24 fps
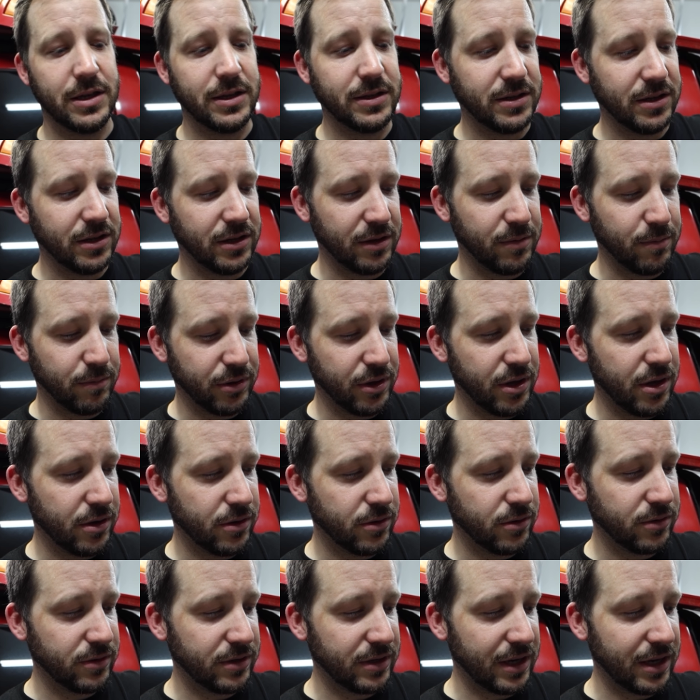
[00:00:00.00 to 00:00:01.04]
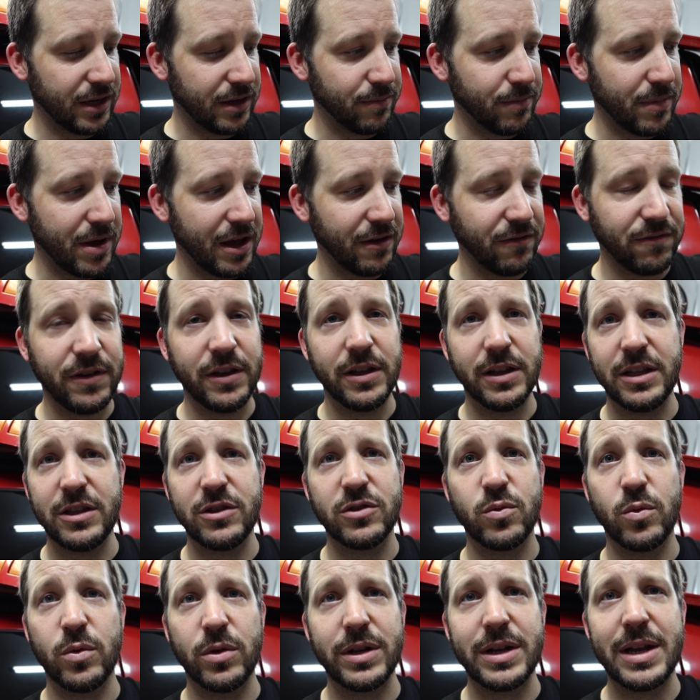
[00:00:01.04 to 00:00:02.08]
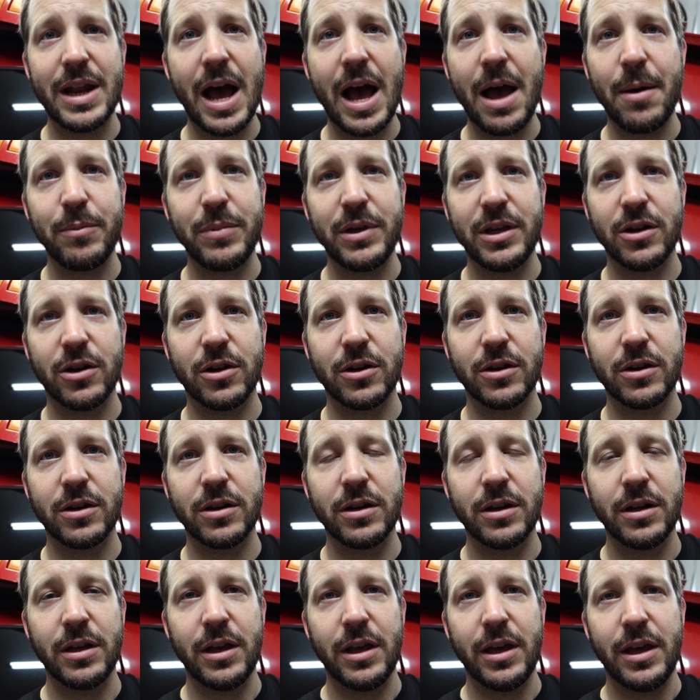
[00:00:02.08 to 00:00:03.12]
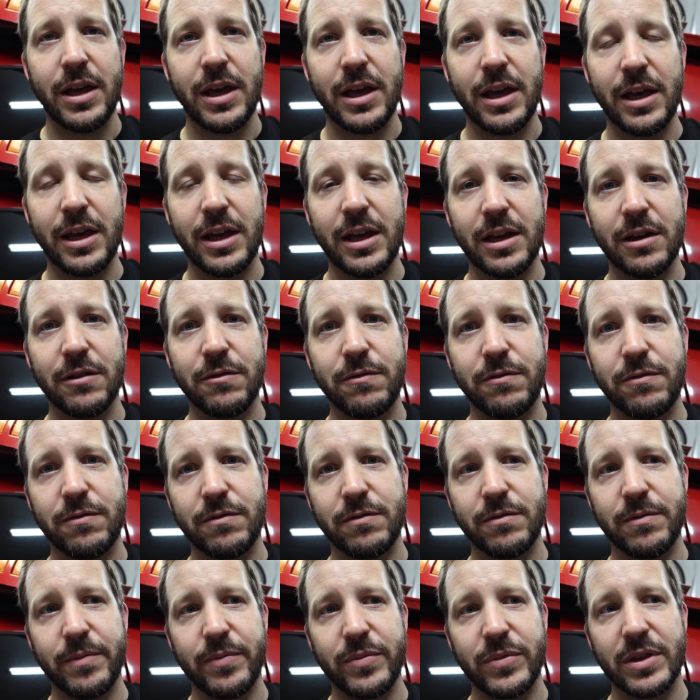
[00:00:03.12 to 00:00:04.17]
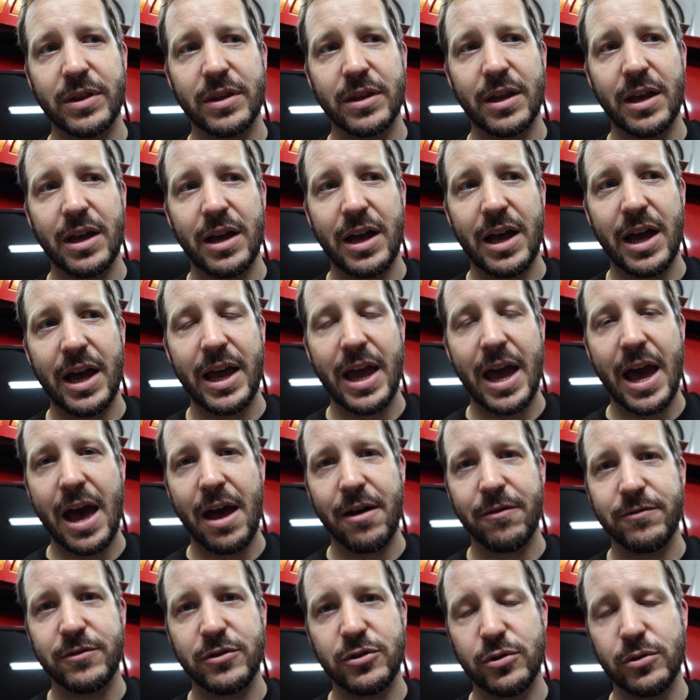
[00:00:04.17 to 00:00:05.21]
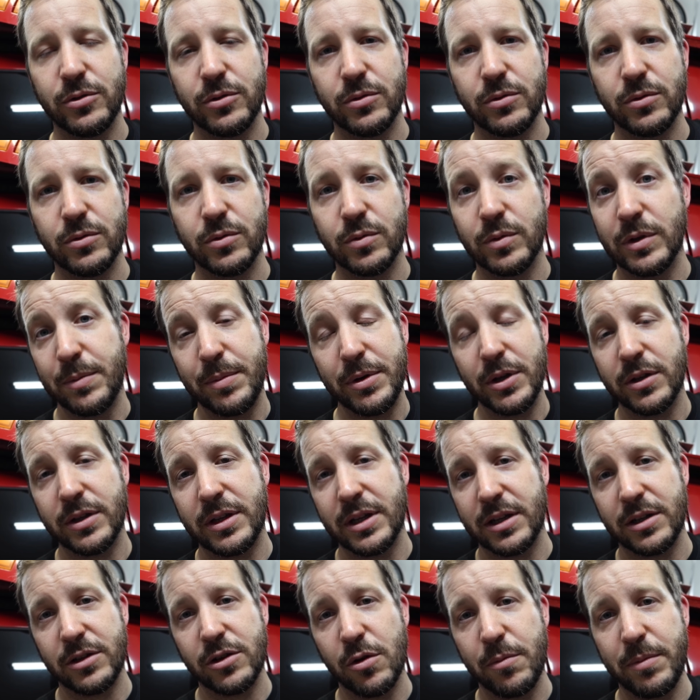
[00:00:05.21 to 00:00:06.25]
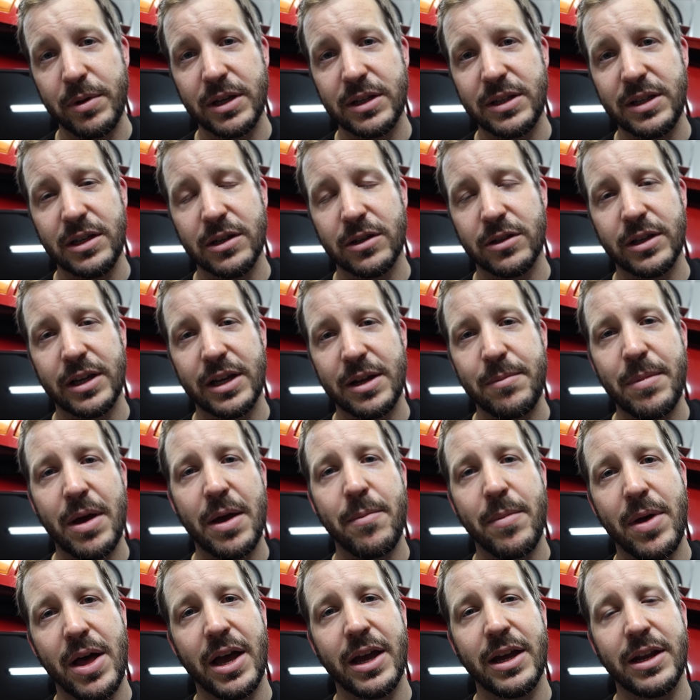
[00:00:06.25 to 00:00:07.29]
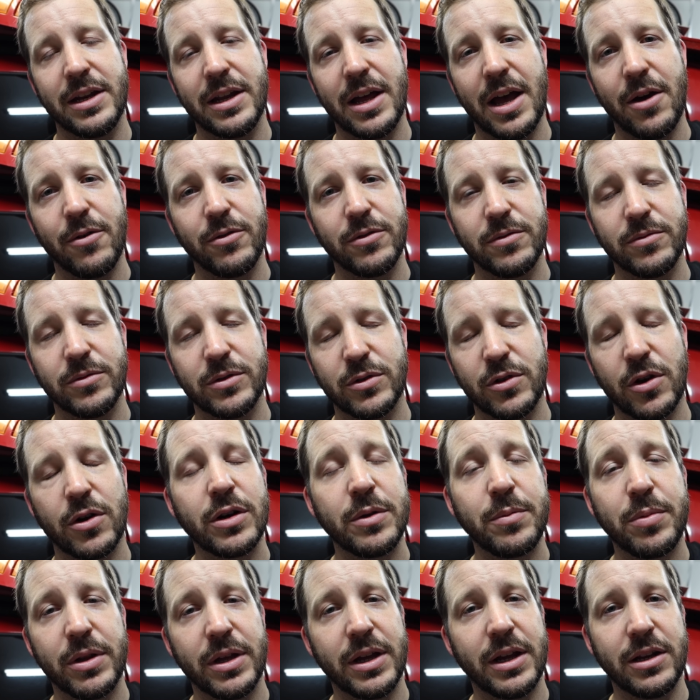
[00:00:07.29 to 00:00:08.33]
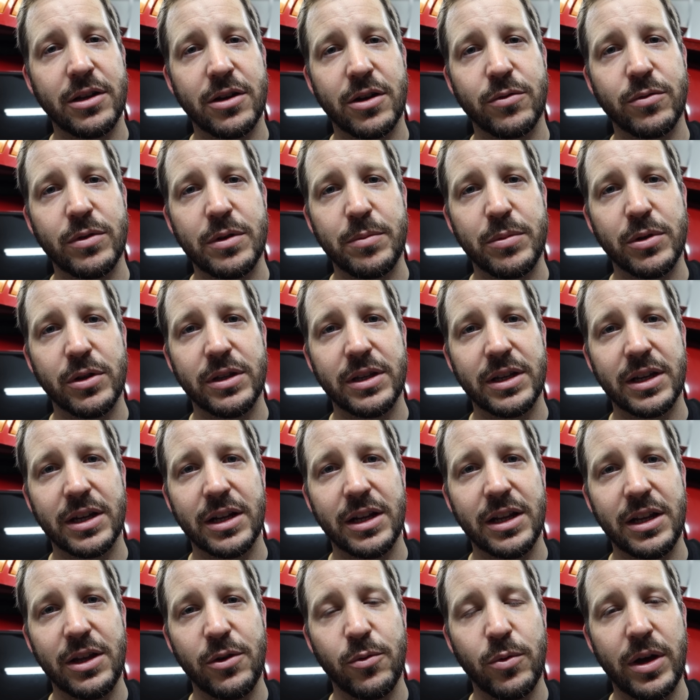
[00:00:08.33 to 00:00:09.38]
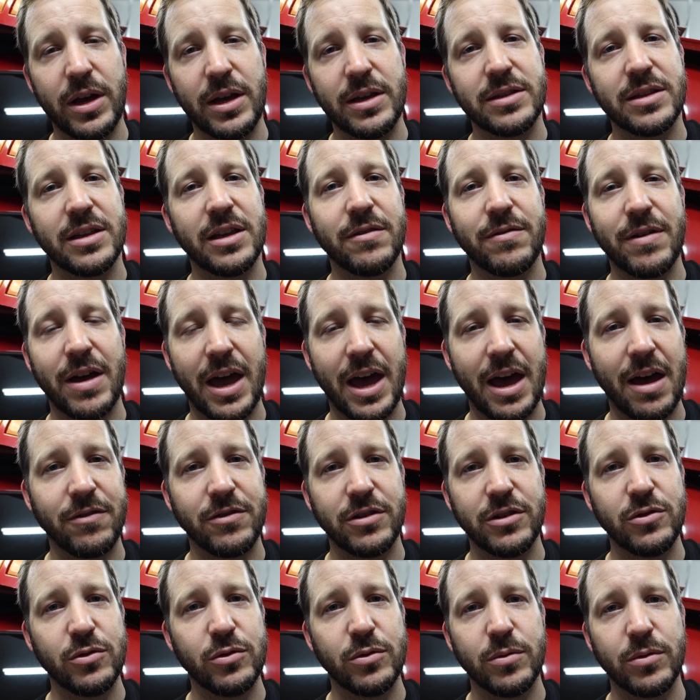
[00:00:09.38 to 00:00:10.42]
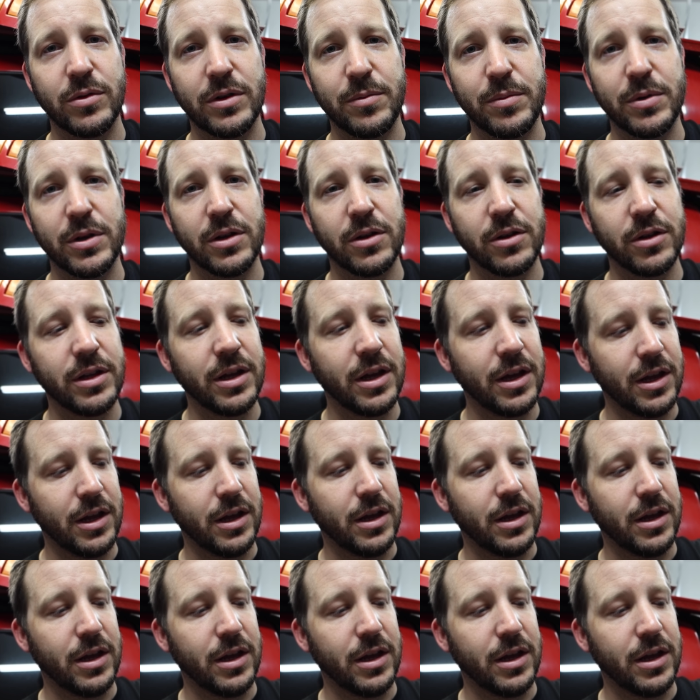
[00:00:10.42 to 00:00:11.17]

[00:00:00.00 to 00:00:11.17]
until it blows, and my feelings will not be hurt if I have to rebuild it. No big deal. In my mind, I was already planning on rebuilding it anyways. If I have to do a rebuild,